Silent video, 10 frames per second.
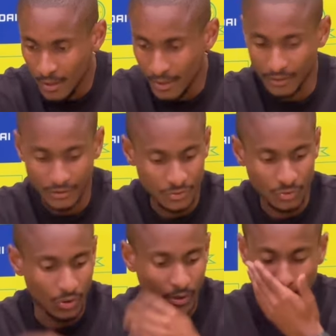yeah, just to
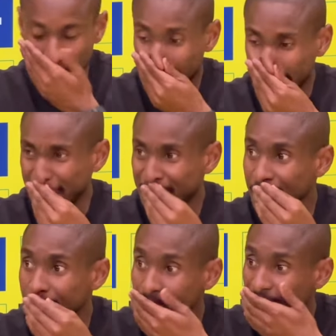congratulate the
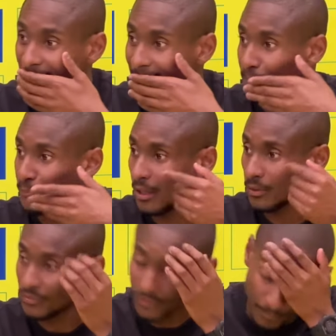team. Very
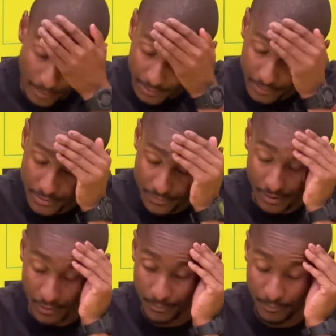proud of the players.
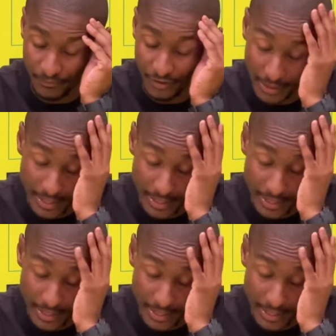Very, very